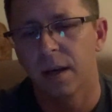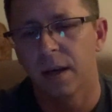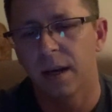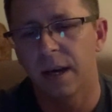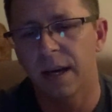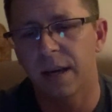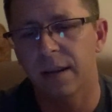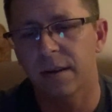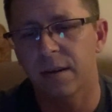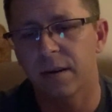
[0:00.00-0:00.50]

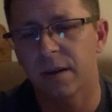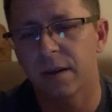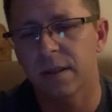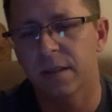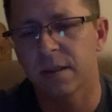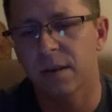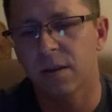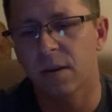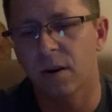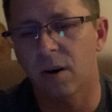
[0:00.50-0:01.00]
And there
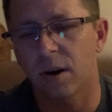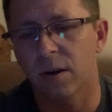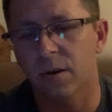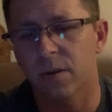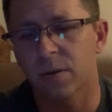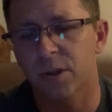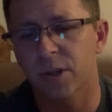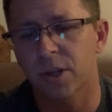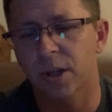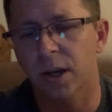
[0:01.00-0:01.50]
is an
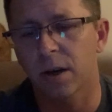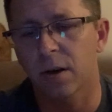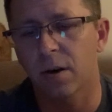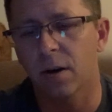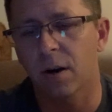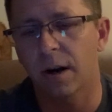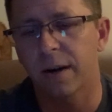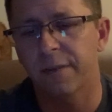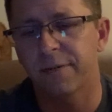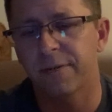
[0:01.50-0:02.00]
auto shut
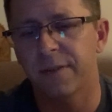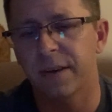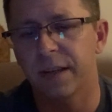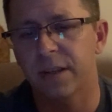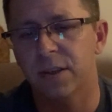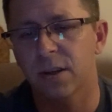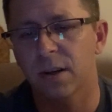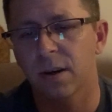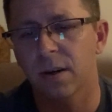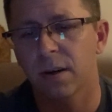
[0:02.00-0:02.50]
off
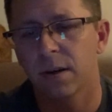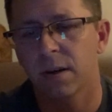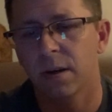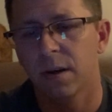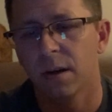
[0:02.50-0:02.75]
feature,